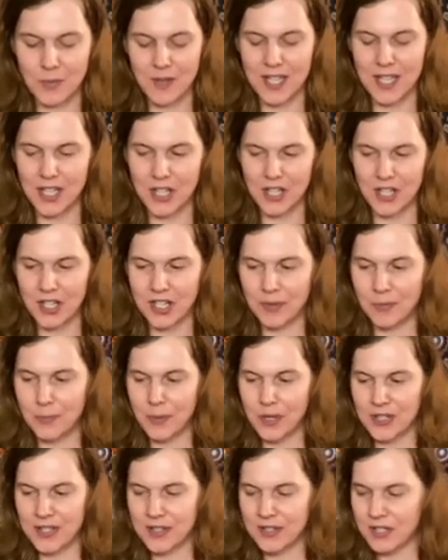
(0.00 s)
what your
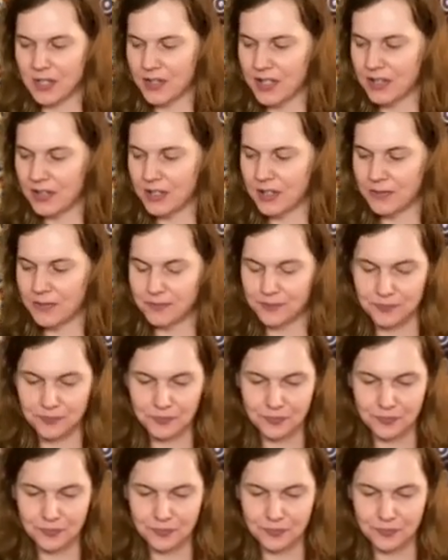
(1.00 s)
person's going through.